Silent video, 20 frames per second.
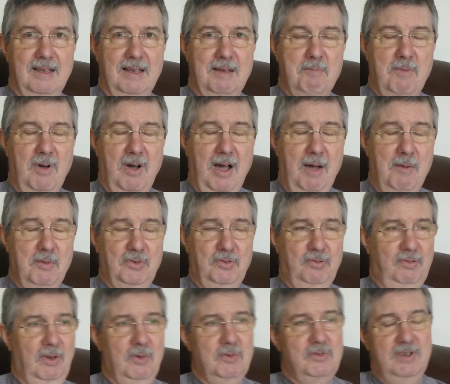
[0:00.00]
I was
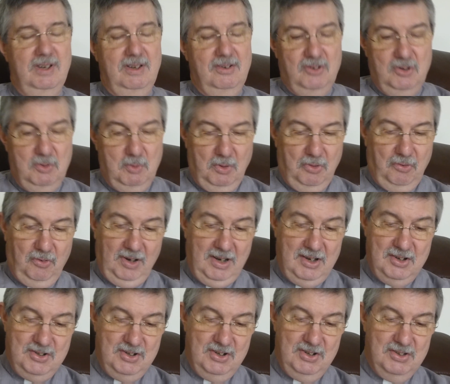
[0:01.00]
floating 2 or
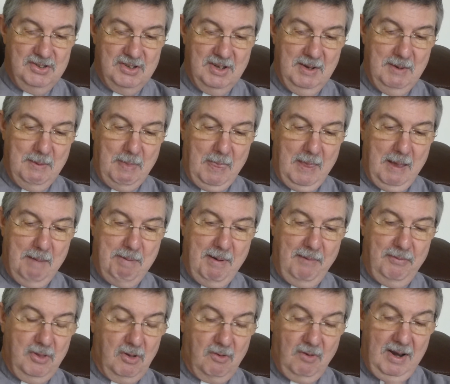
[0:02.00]
3 inches
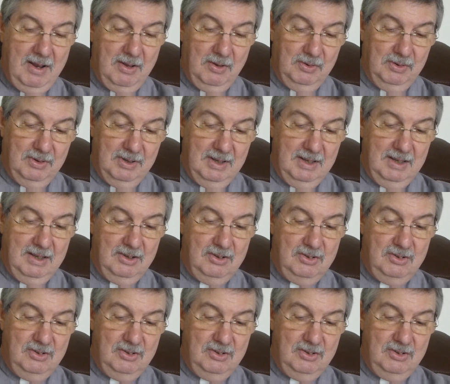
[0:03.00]
above the ground,